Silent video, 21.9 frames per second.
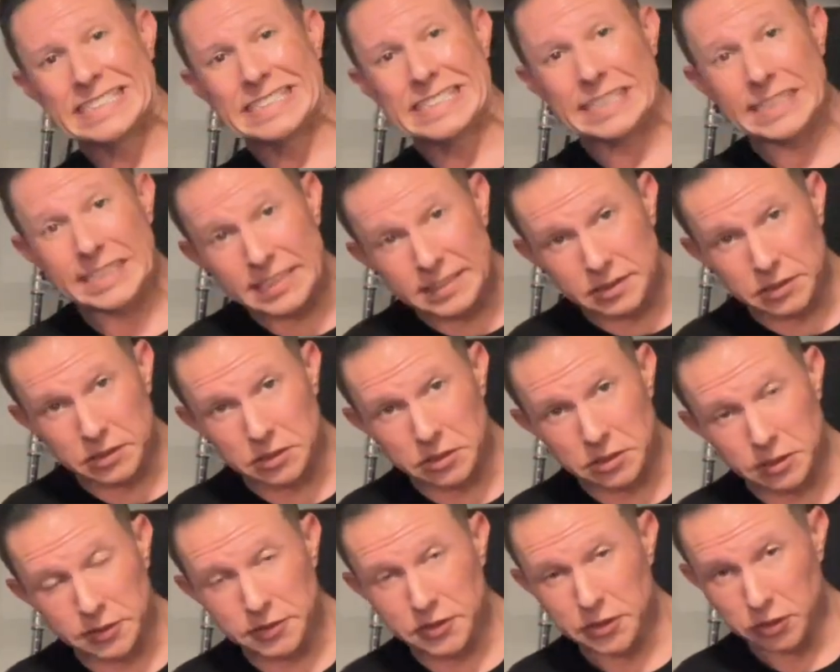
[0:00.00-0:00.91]

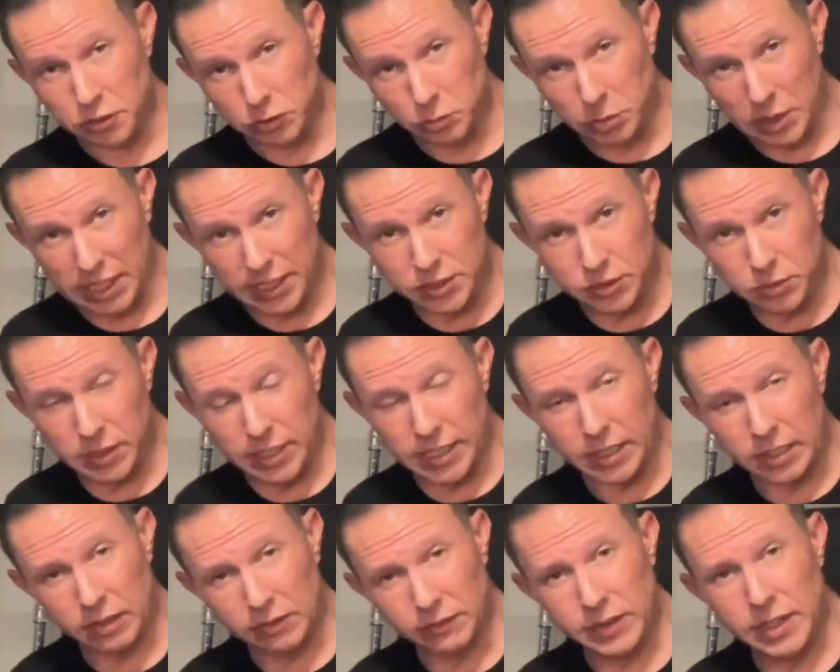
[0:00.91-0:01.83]
Diezel
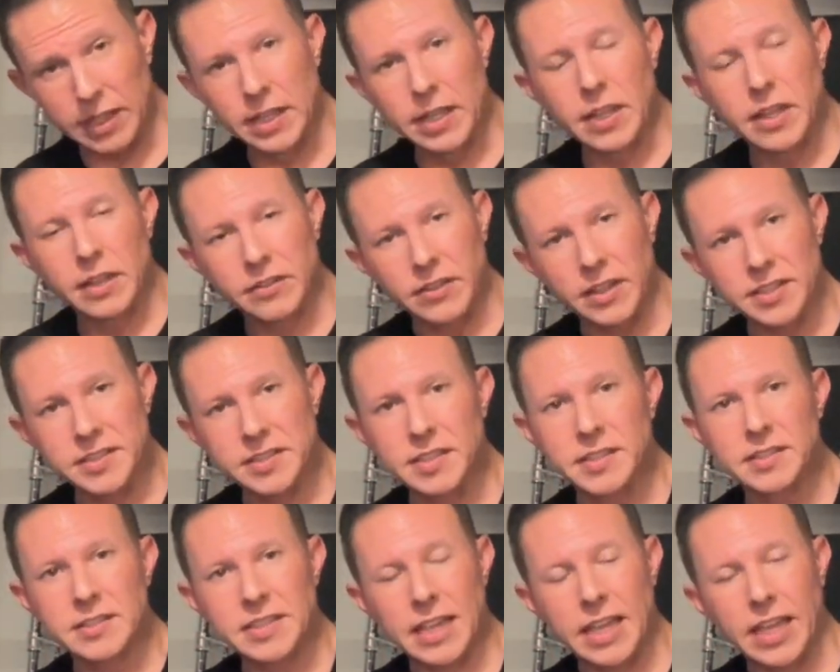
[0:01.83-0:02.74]
2x12. This
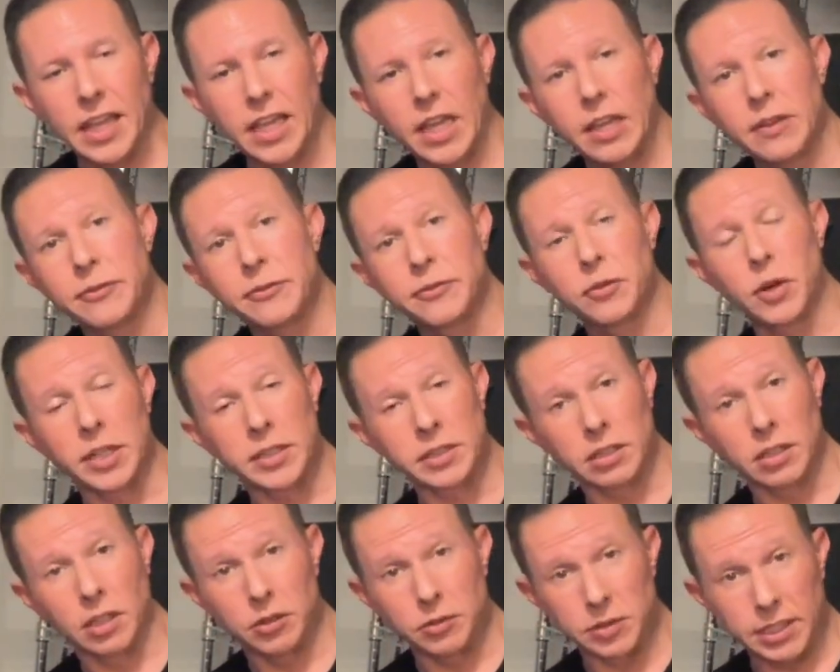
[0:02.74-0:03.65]
is a
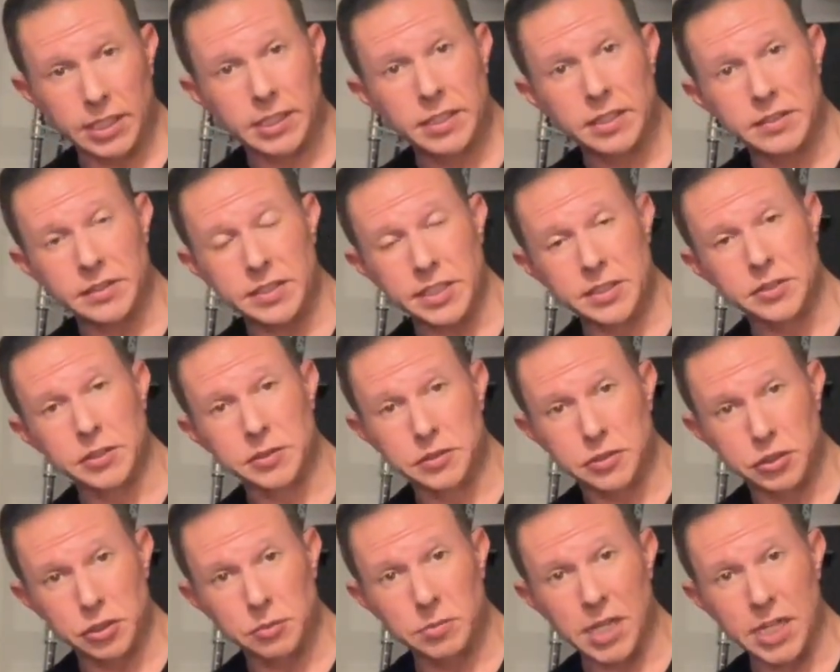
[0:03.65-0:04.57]
front-loaded Diezel
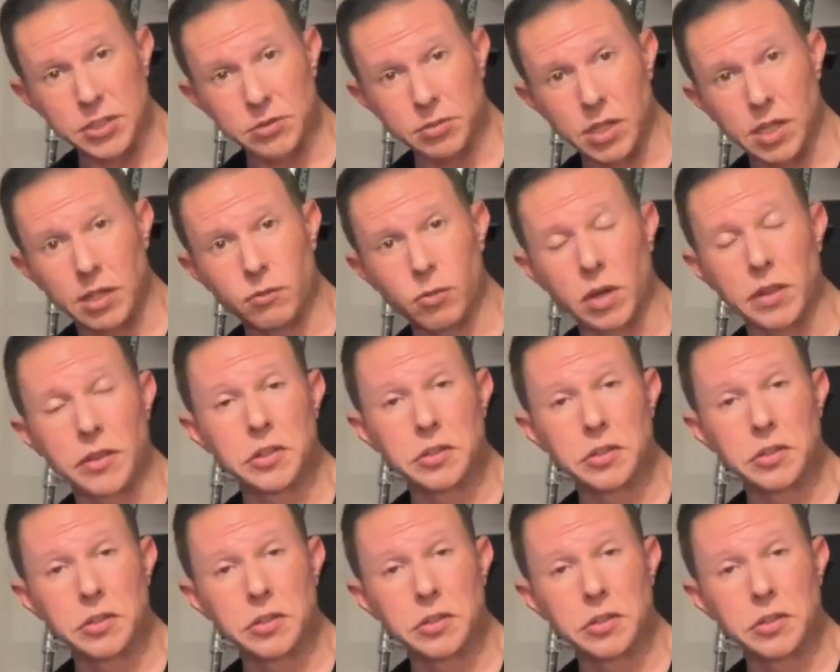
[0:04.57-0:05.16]
2x12, one of the